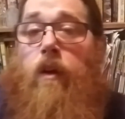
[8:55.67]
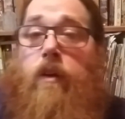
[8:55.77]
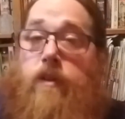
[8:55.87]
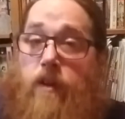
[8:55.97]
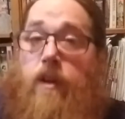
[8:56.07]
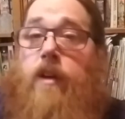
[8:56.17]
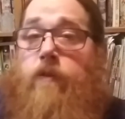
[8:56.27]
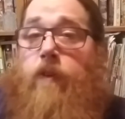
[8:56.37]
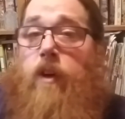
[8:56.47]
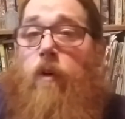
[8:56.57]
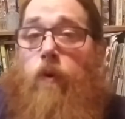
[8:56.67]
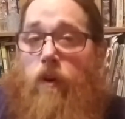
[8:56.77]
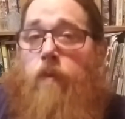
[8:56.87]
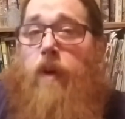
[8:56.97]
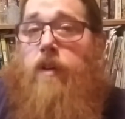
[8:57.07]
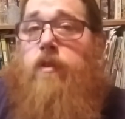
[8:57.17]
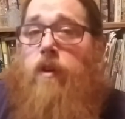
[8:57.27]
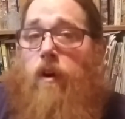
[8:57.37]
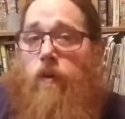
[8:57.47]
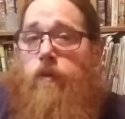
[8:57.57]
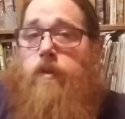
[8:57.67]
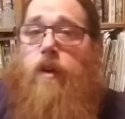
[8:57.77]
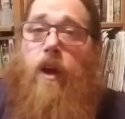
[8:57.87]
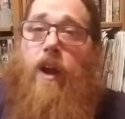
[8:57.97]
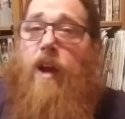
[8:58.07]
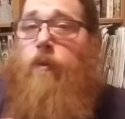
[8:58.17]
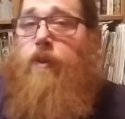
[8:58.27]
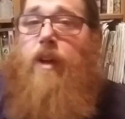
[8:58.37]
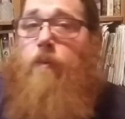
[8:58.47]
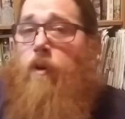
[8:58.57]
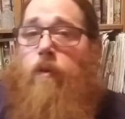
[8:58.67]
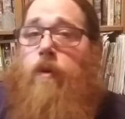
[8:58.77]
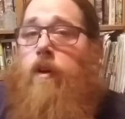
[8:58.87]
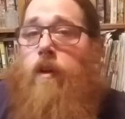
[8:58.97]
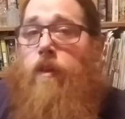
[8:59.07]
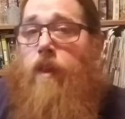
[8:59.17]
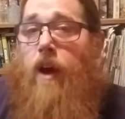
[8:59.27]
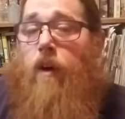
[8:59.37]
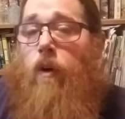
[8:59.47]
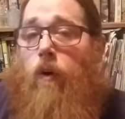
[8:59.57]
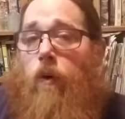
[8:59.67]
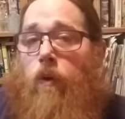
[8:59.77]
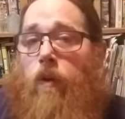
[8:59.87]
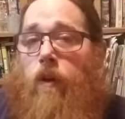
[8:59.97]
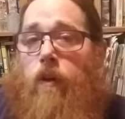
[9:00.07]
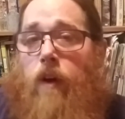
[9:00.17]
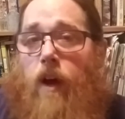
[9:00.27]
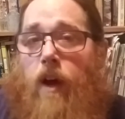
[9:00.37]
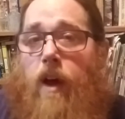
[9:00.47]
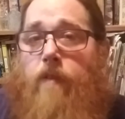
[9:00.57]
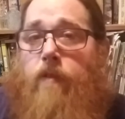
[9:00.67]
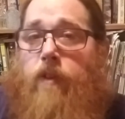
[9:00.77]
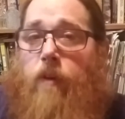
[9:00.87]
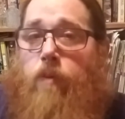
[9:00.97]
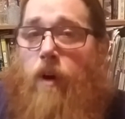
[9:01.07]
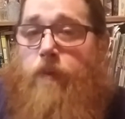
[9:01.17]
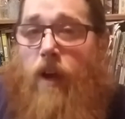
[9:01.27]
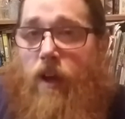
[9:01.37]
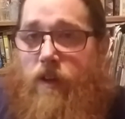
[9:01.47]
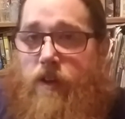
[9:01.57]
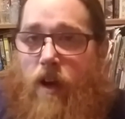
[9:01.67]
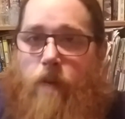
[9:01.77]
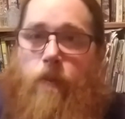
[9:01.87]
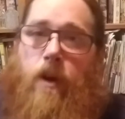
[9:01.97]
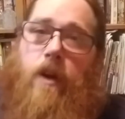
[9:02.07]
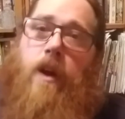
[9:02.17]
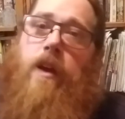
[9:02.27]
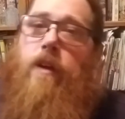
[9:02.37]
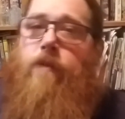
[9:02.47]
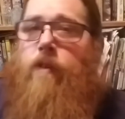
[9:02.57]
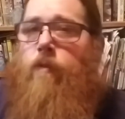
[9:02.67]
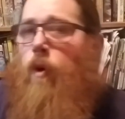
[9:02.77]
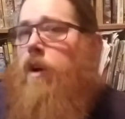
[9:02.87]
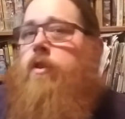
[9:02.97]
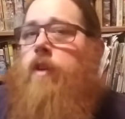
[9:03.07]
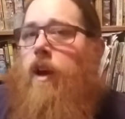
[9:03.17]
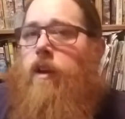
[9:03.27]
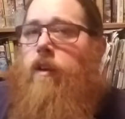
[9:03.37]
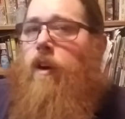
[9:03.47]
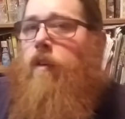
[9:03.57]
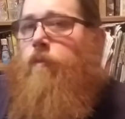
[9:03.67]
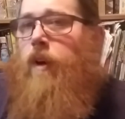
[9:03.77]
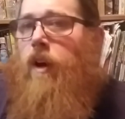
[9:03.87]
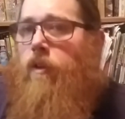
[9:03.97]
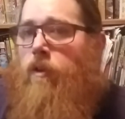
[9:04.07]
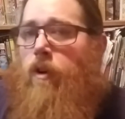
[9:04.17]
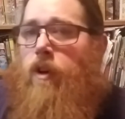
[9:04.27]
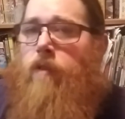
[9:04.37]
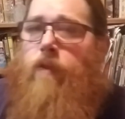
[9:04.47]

So in the next video, we're going to make scones, and I will demo that whole, have everything prepped ahead of time. If you've watched any of my other cooking